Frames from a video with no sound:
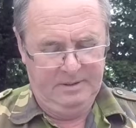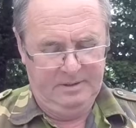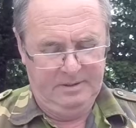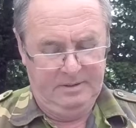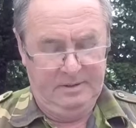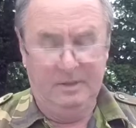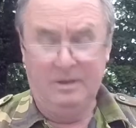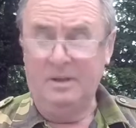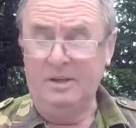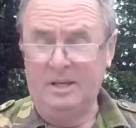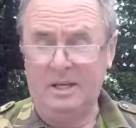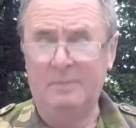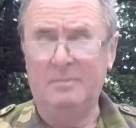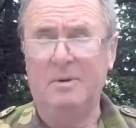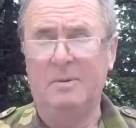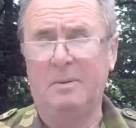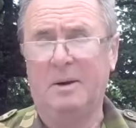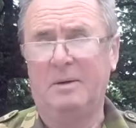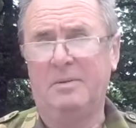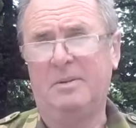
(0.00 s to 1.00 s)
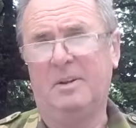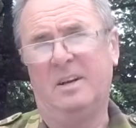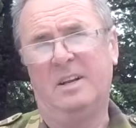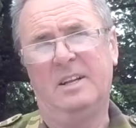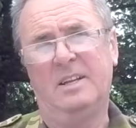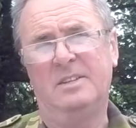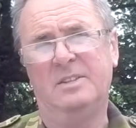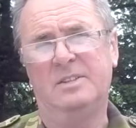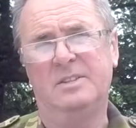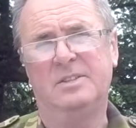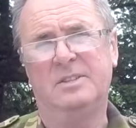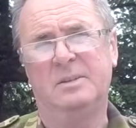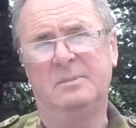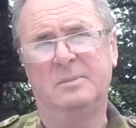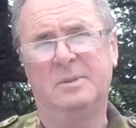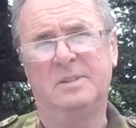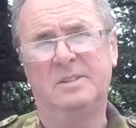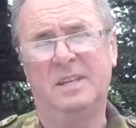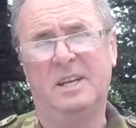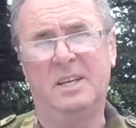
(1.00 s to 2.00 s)
you can keep your mouth clean. It's as
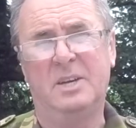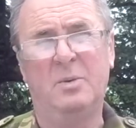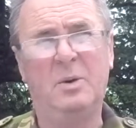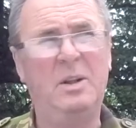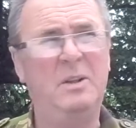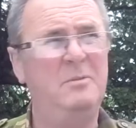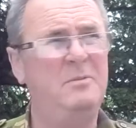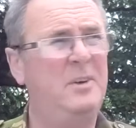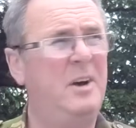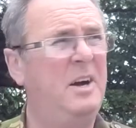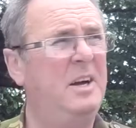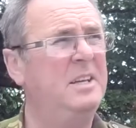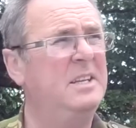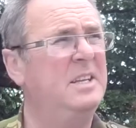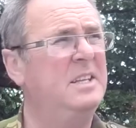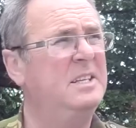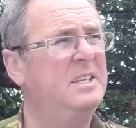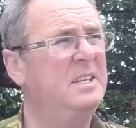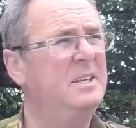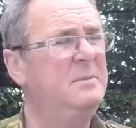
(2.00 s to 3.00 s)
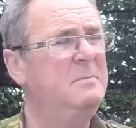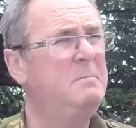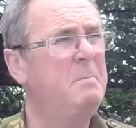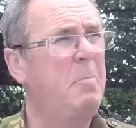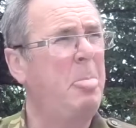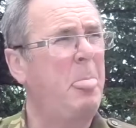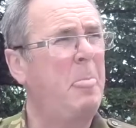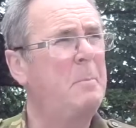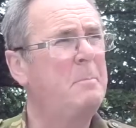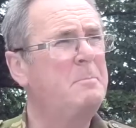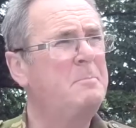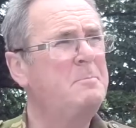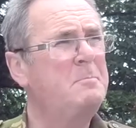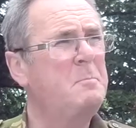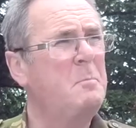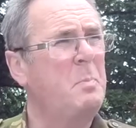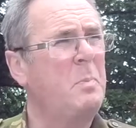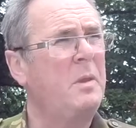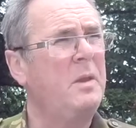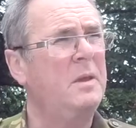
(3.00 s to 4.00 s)
simple as that. You will find
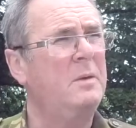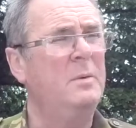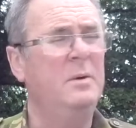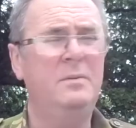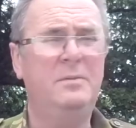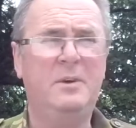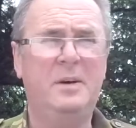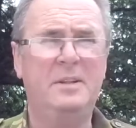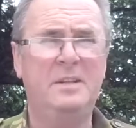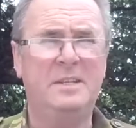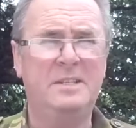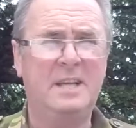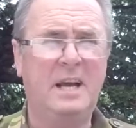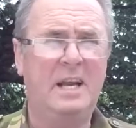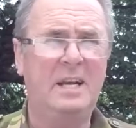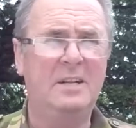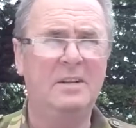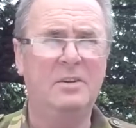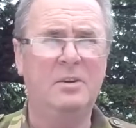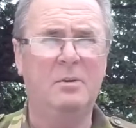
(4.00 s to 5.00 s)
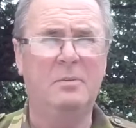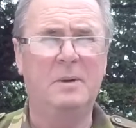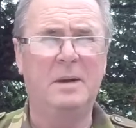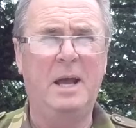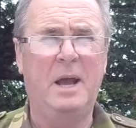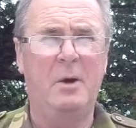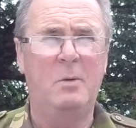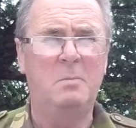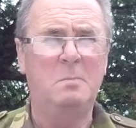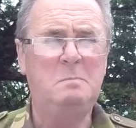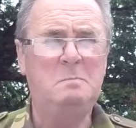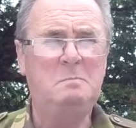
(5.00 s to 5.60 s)
the tannin coming out,